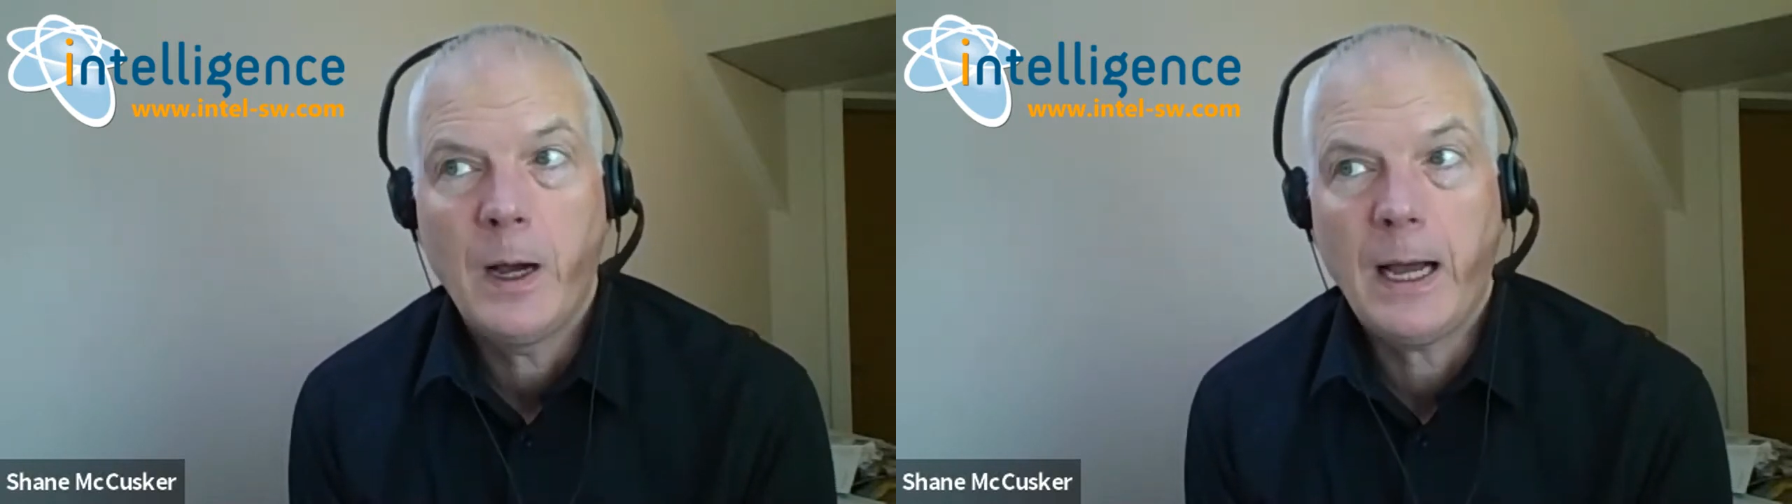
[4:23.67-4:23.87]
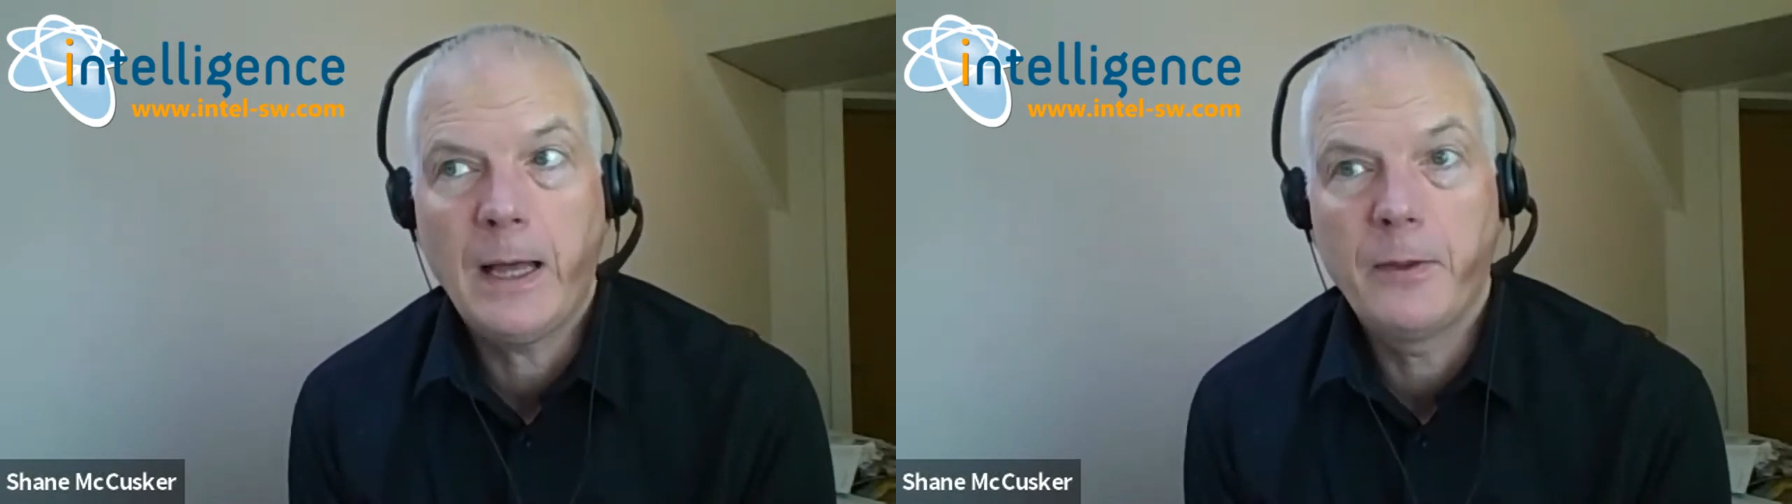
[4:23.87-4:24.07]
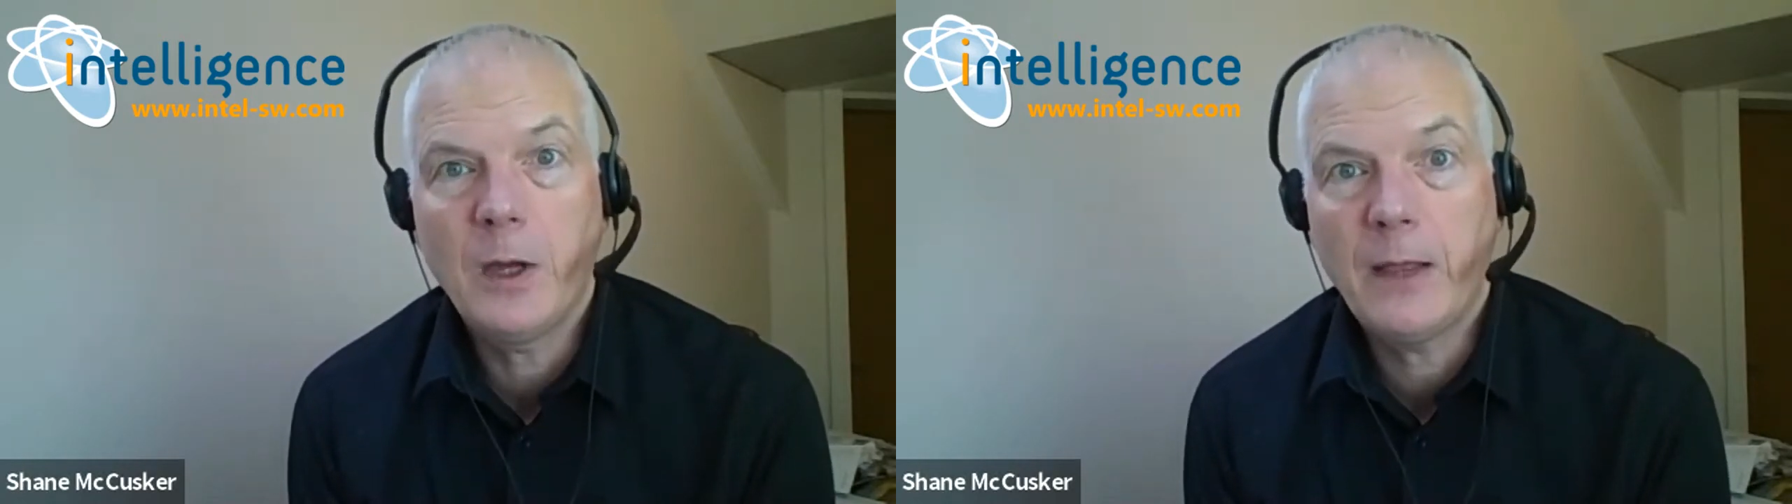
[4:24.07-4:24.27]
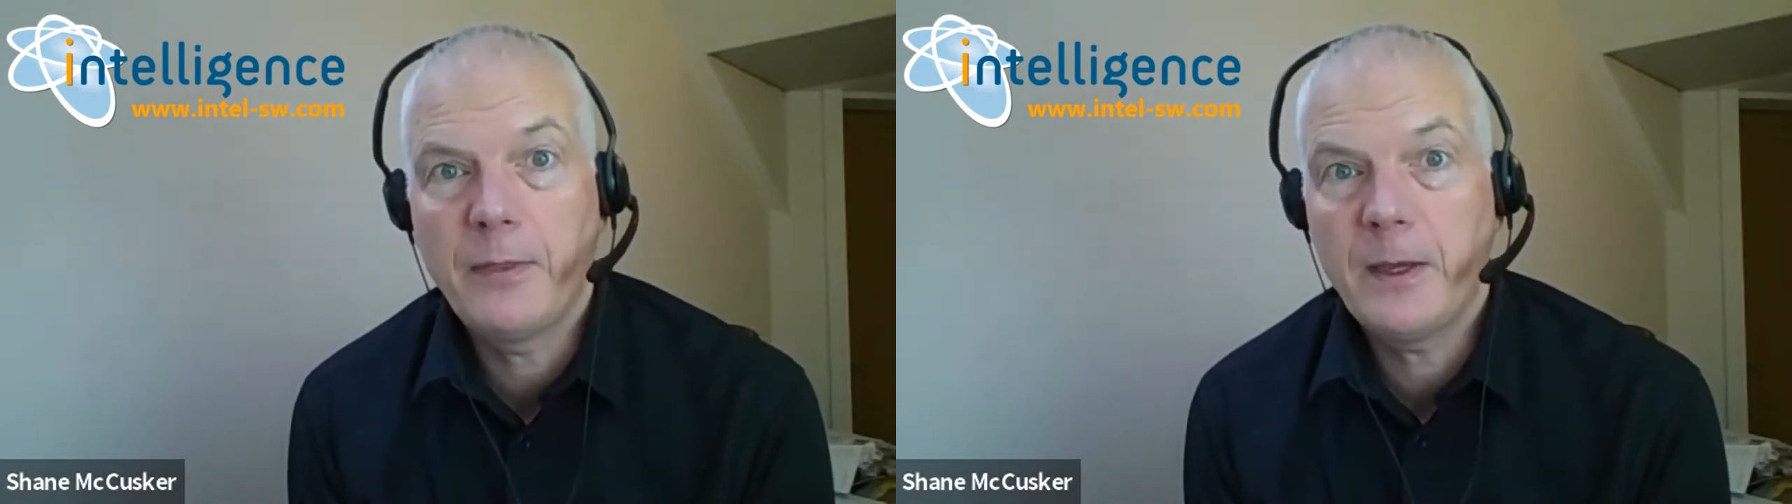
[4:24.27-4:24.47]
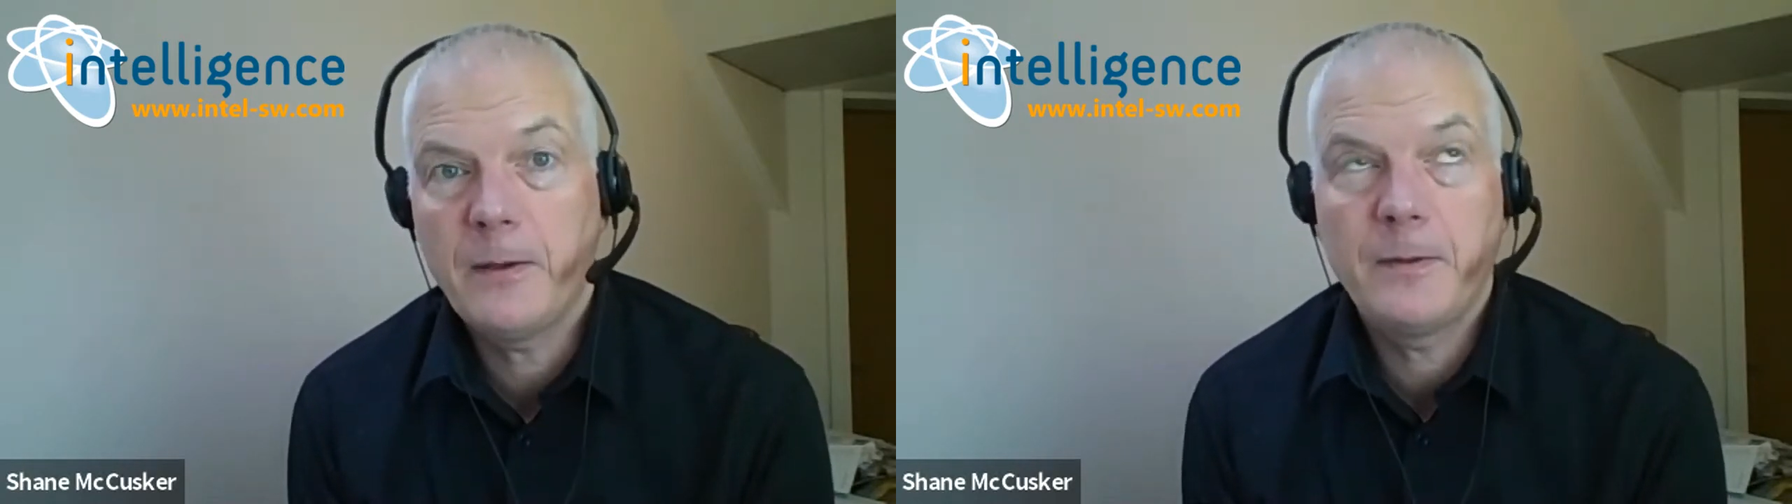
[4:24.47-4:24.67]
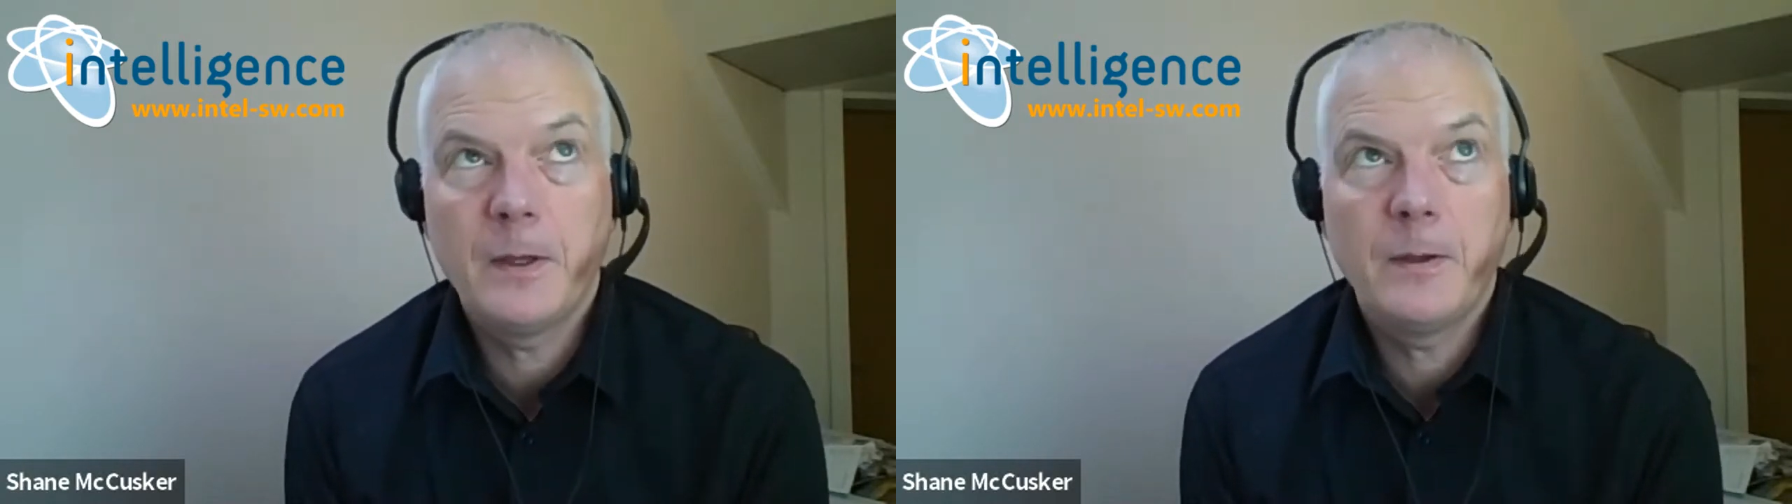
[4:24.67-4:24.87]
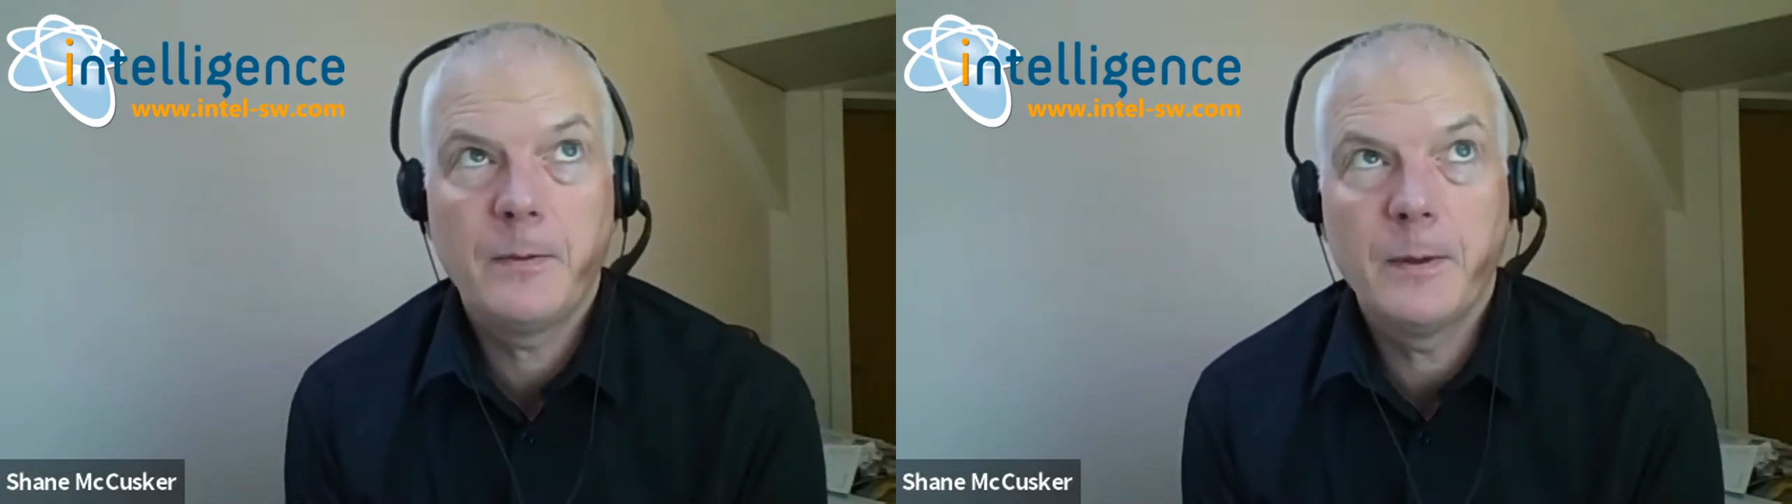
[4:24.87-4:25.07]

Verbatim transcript: And and the the